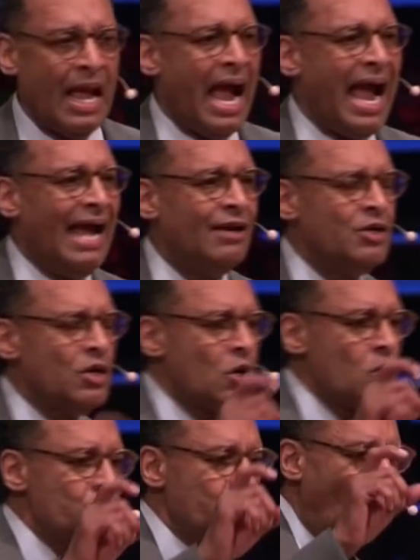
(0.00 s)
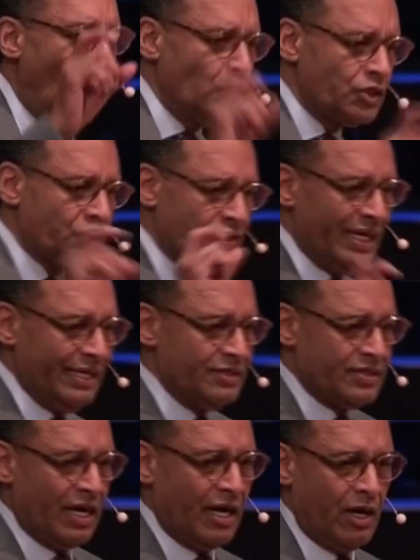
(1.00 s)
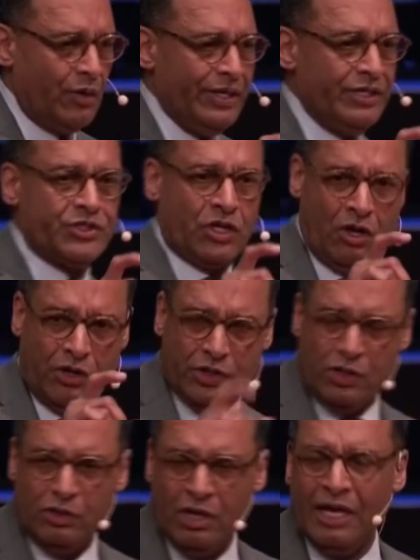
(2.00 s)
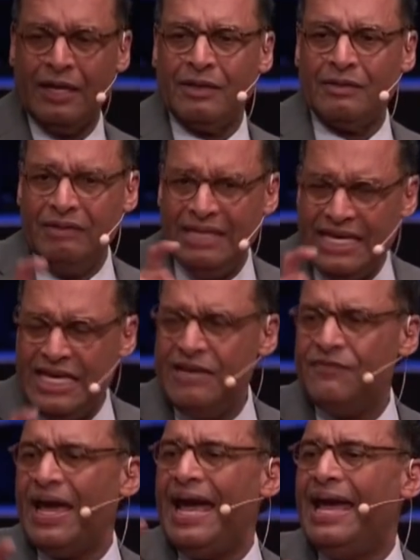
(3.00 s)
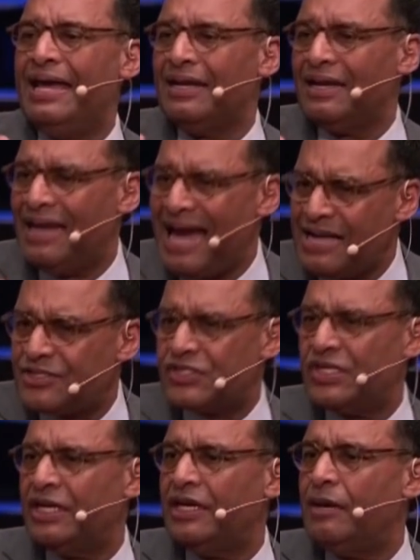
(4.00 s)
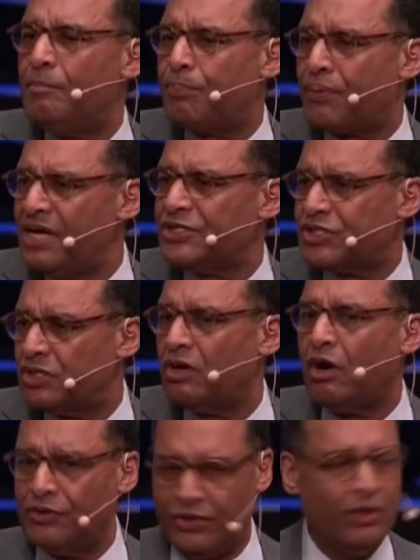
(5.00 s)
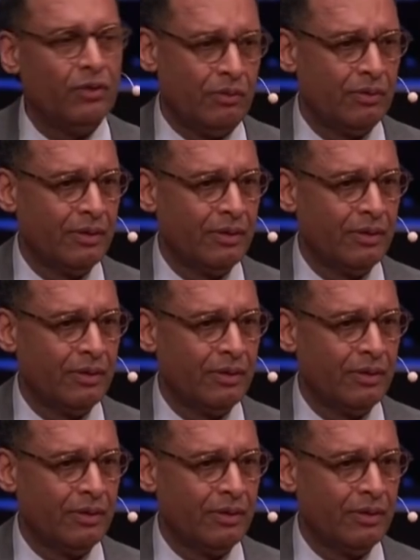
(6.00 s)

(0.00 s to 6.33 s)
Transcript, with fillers: And those things that are eternal leave a lasting impression on you.